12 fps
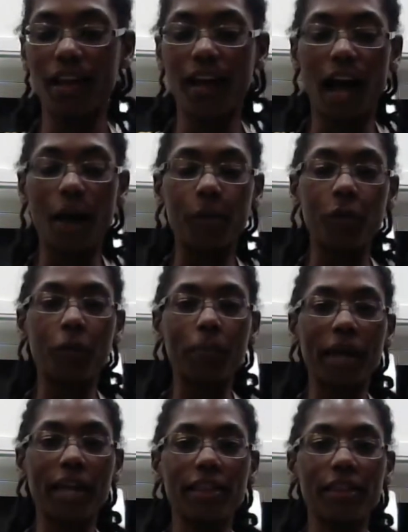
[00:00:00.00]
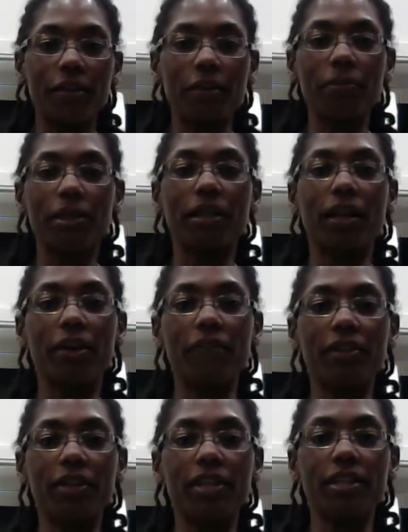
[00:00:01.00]
I will bake them in the
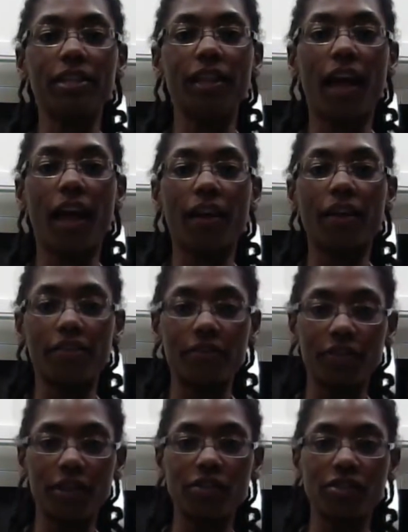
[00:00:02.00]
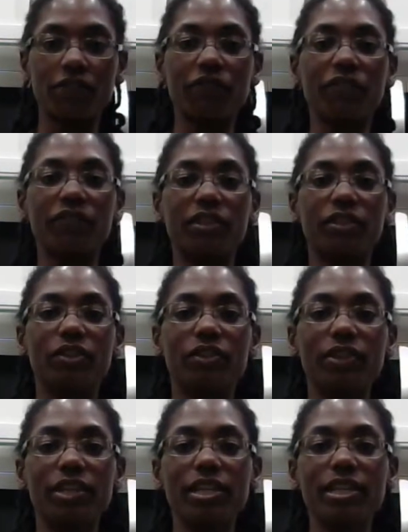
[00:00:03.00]
oven at 350
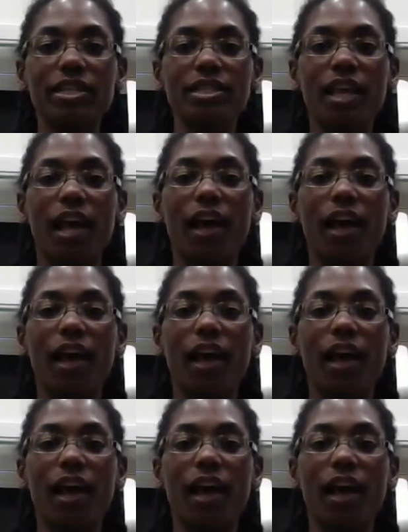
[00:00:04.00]
degrees.